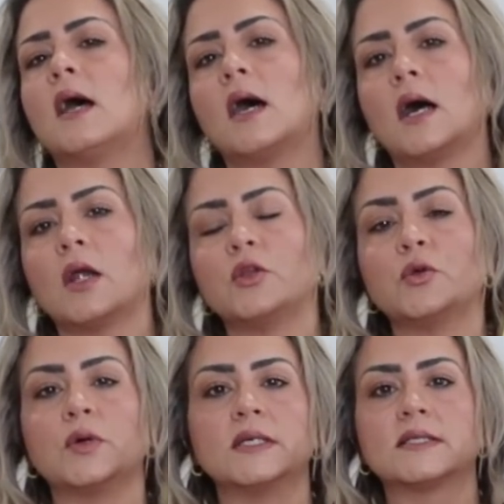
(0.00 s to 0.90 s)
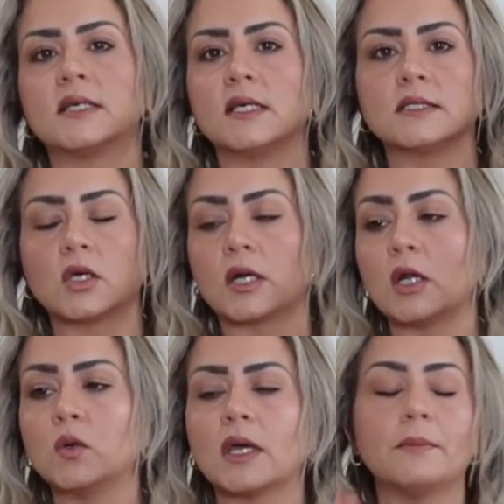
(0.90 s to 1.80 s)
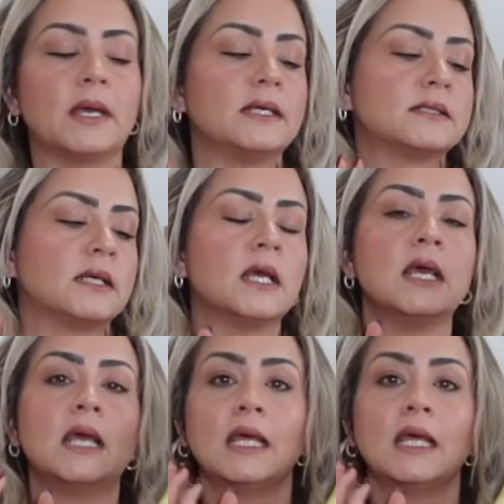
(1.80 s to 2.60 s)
and your skin is gonna look amazing.